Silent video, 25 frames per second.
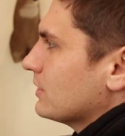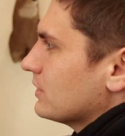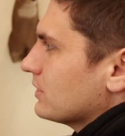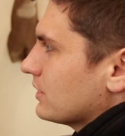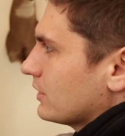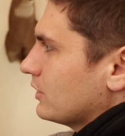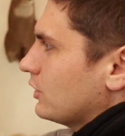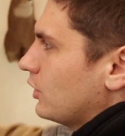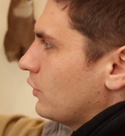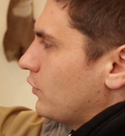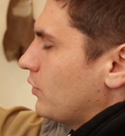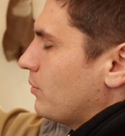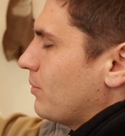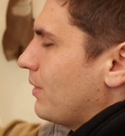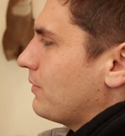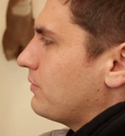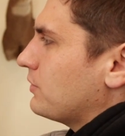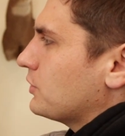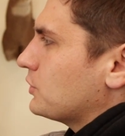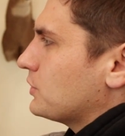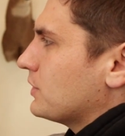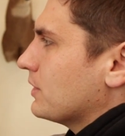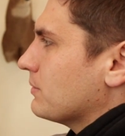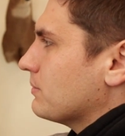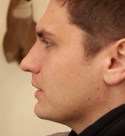There's a clover
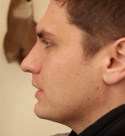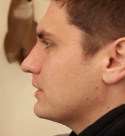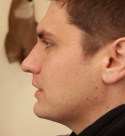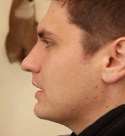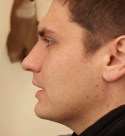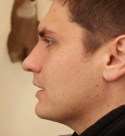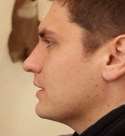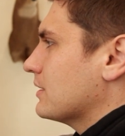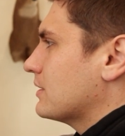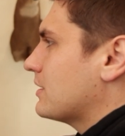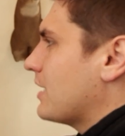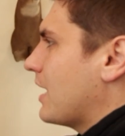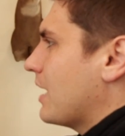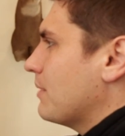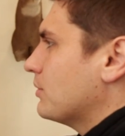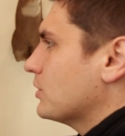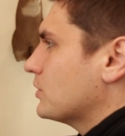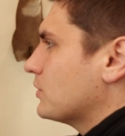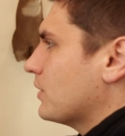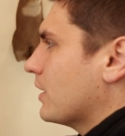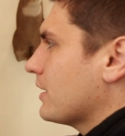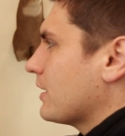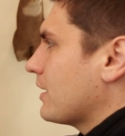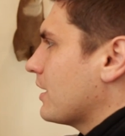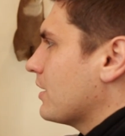buffer strip that's getting
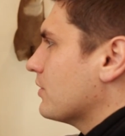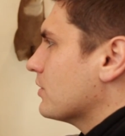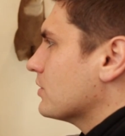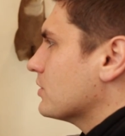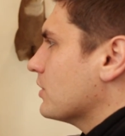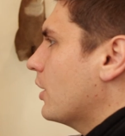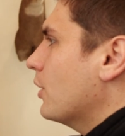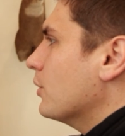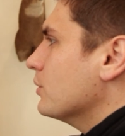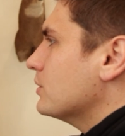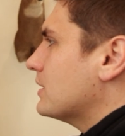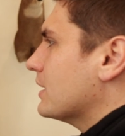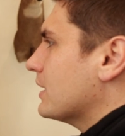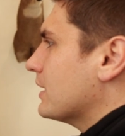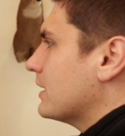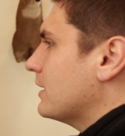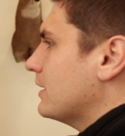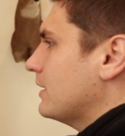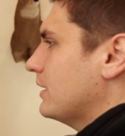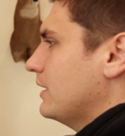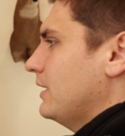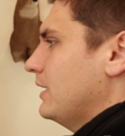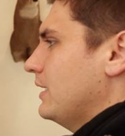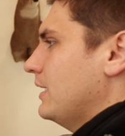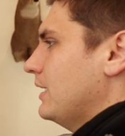established right now. There's oats in
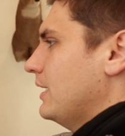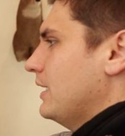it.